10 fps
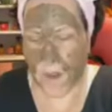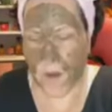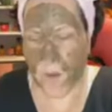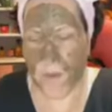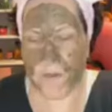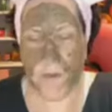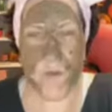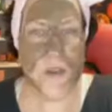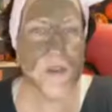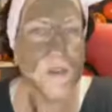hope
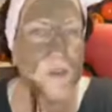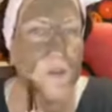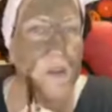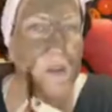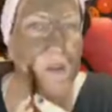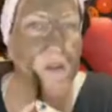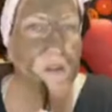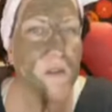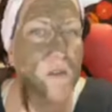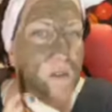everyone is doing good
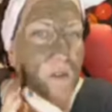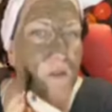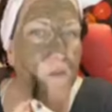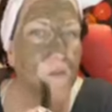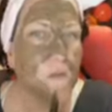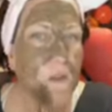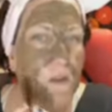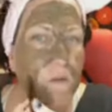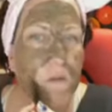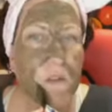to this, you
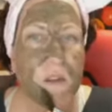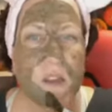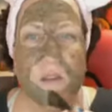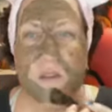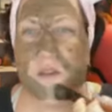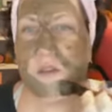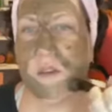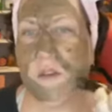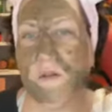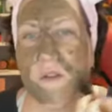know, and has,
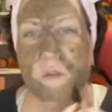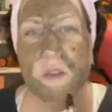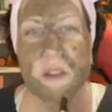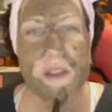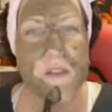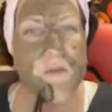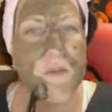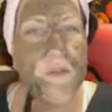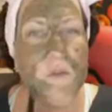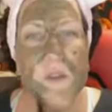you know, some plans for
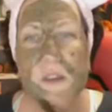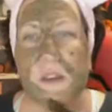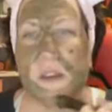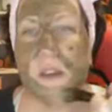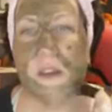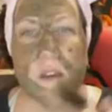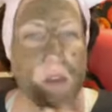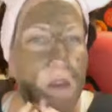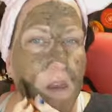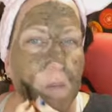this weekend,
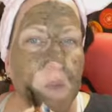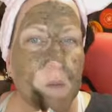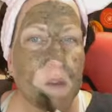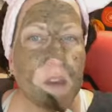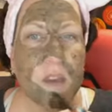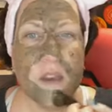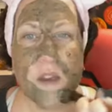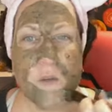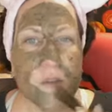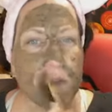maybe hanging
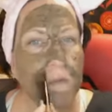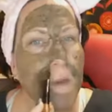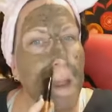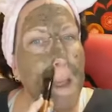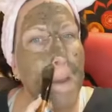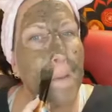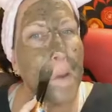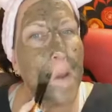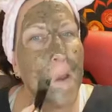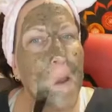out with the fam,
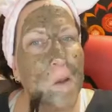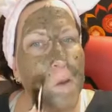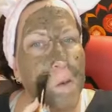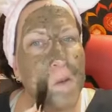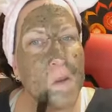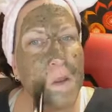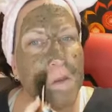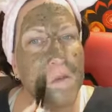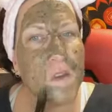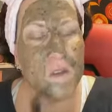doing
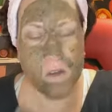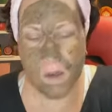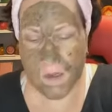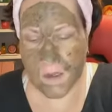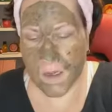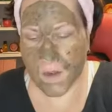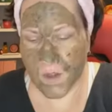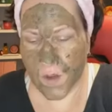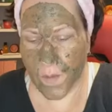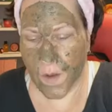stuff that you need to catch
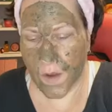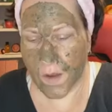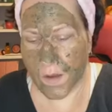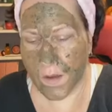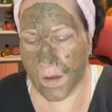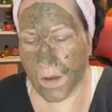up on.